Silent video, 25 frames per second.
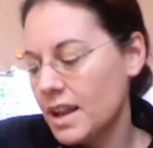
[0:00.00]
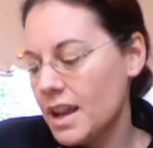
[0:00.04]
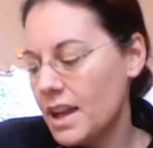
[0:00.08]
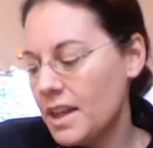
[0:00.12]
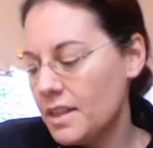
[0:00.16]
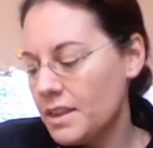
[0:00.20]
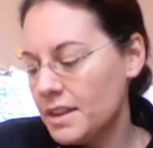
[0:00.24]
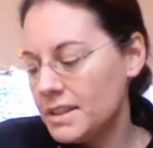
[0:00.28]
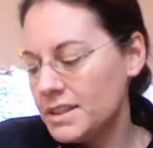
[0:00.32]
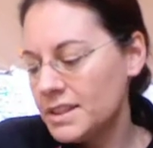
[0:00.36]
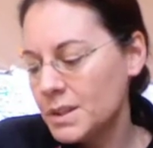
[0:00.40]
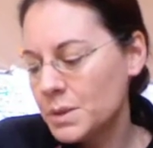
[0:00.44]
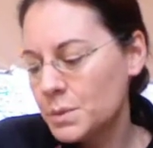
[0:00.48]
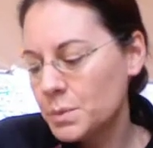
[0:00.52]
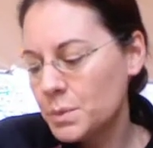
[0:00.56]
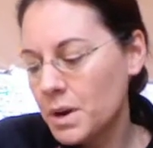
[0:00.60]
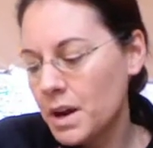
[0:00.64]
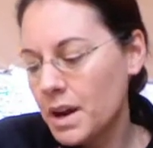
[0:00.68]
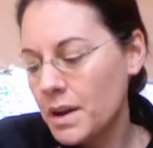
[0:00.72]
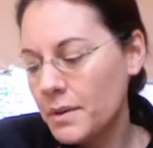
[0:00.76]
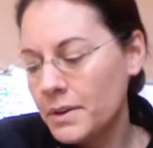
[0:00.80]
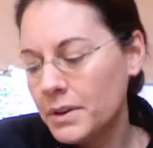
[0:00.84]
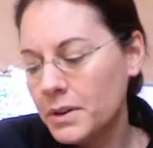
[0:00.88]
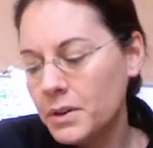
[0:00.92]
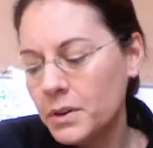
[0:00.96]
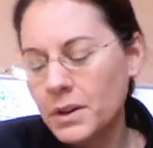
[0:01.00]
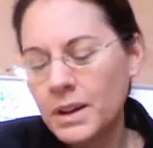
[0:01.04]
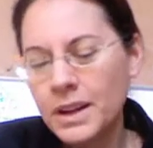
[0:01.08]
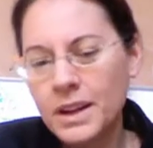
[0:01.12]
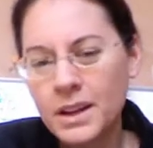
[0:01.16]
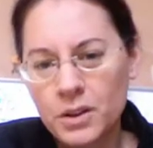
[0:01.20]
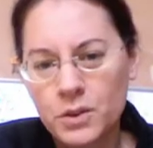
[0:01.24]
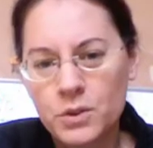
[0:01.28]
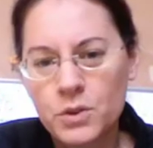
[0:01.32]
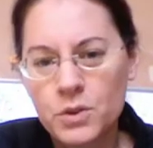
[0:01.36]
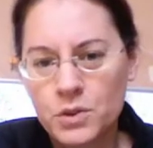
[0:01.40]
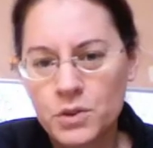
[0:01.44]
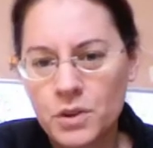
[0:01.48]
This is why we call it
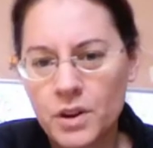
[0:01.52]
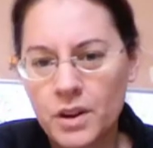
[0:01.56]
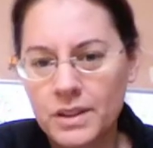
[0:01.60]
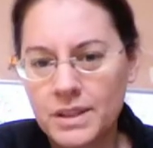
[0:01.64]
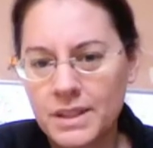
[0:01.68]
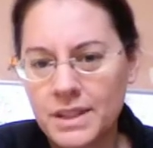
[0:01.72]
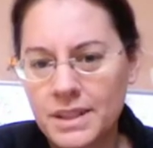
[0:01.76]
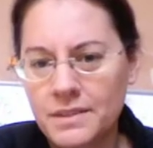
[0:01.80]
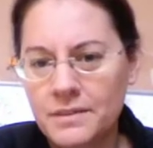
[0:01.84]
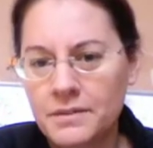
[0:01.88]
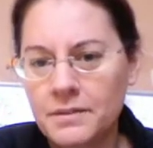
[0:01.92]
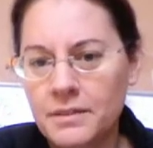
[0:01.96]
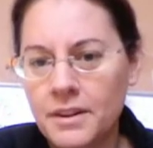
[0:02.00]
constructive.